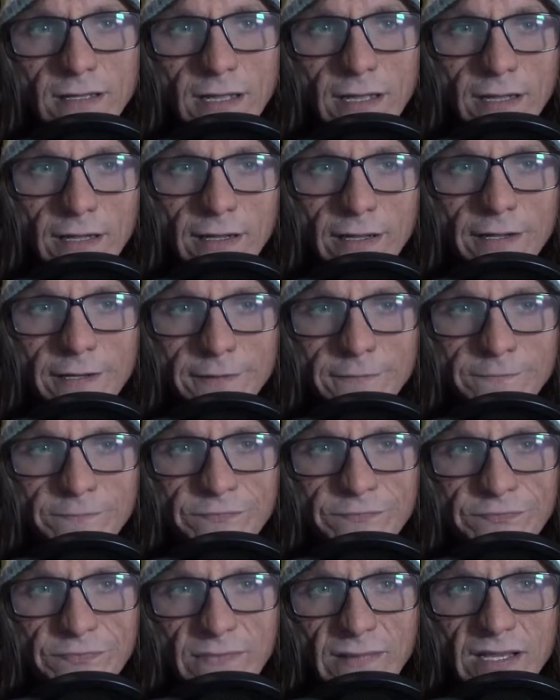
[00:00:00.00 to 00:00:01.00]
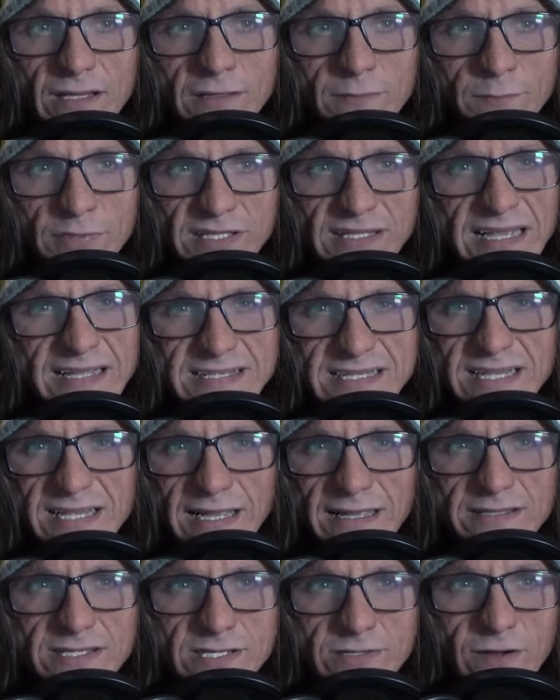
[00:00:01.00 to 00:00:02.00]
Um, but that's
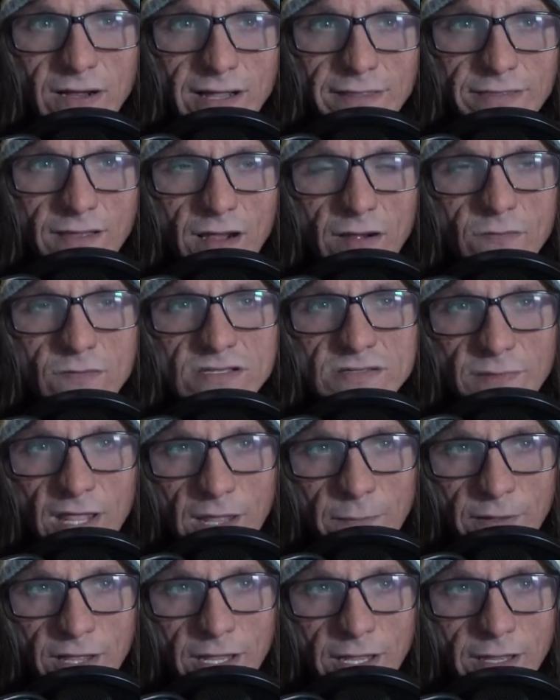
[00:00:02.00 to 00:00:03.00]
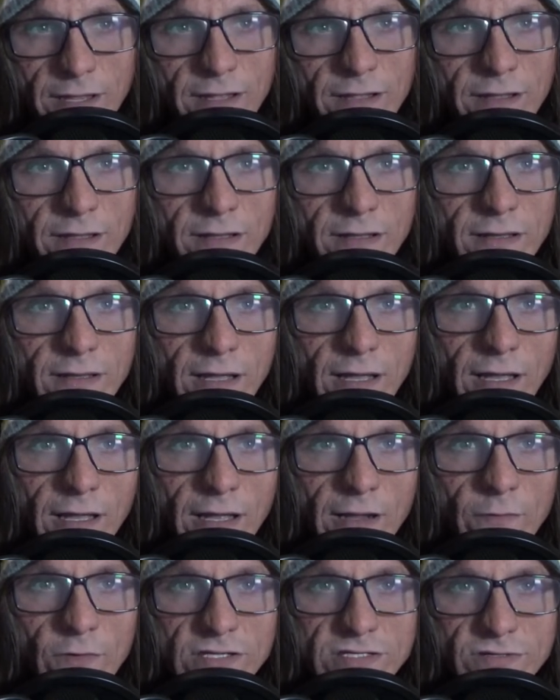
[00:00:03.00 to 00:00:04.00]
it. So I thought it was maybe
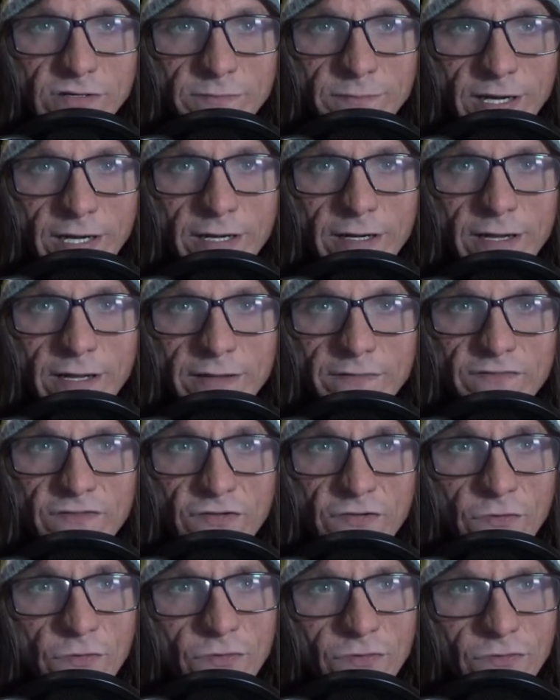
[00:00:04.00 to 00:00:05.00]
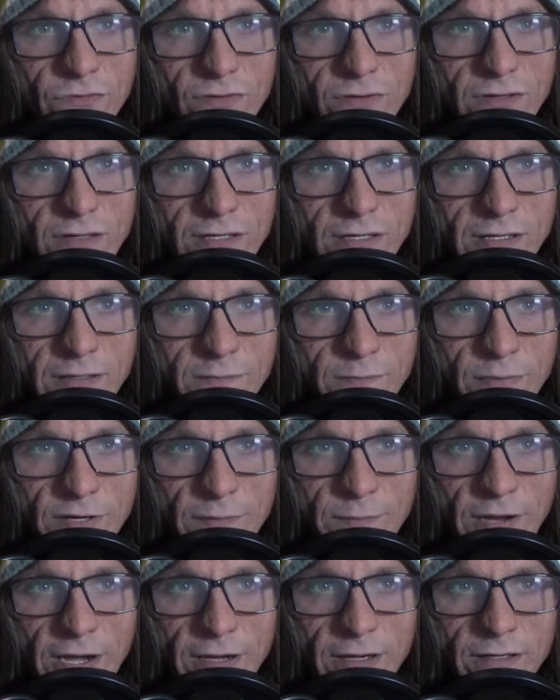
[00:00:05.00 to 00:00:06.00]
uh, went to America too, but
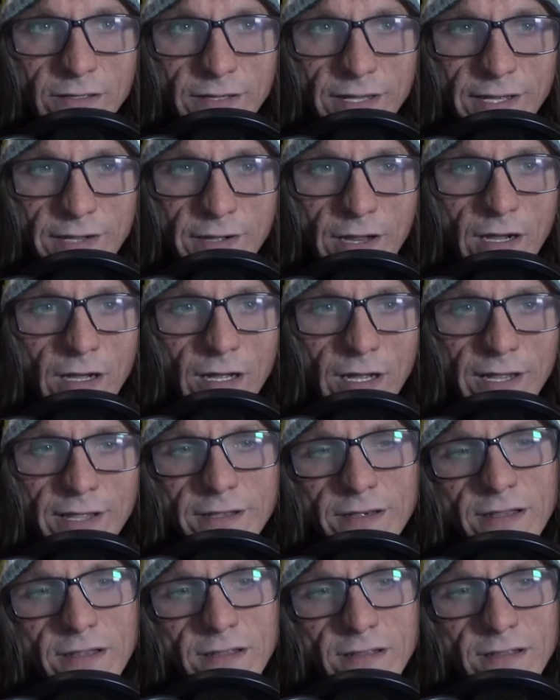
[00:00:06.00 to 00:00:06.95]
apparently not.